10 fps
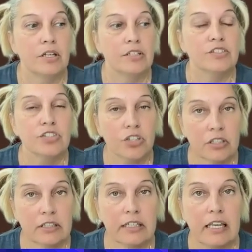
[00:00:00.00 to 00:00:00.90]

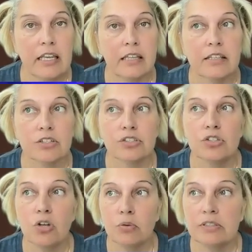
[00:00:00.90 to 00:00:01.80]
Certainly, there's
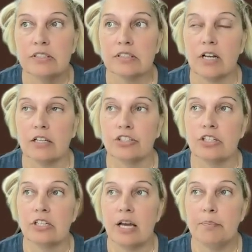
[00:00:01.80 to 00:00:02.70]
no
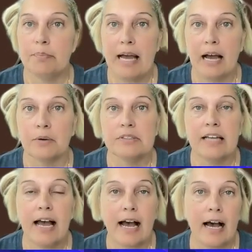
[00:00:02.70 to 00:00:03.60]
discussion about
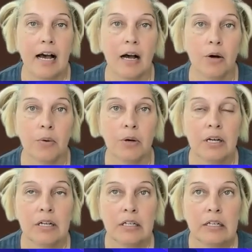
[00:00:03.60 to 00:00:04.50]
how
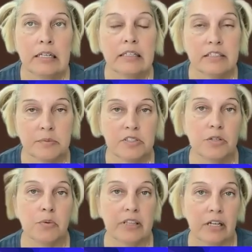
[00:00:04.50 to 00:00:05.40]

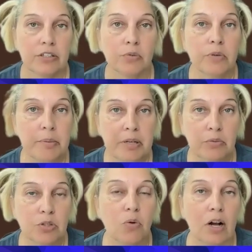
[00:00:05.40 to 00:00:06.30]
intimacy with other women
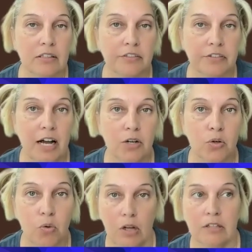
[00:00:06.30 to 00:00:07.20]
would quantify or
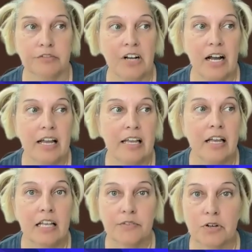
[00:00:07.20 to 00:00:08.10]
qualify
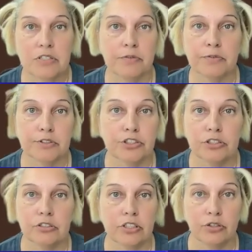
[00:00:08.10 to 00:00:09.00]
as far as a
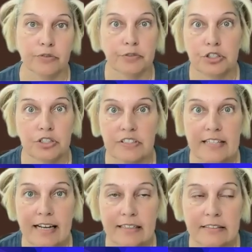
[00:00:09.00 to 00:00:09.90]
virginal in your virgin
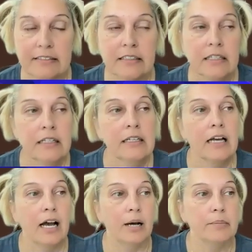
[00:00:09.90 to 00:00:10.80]
status.
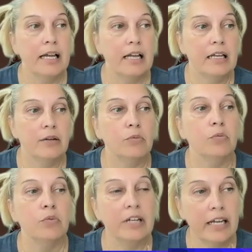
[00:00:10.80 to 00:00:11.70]

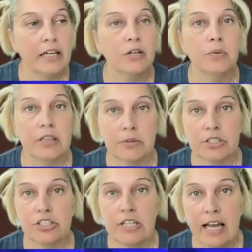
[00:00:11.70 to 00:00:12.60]
Later, with
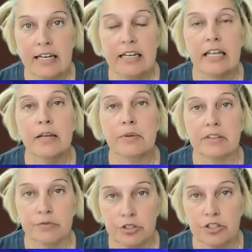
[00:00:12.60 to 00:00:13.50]
Christianity, with
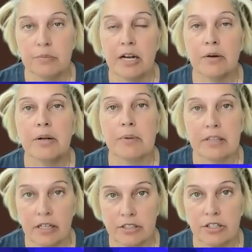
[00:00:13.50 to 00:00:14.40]
the Virgin Mary, with
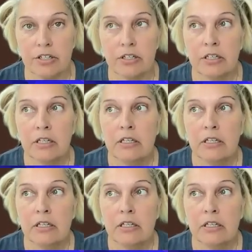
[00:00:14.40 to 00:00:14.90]
other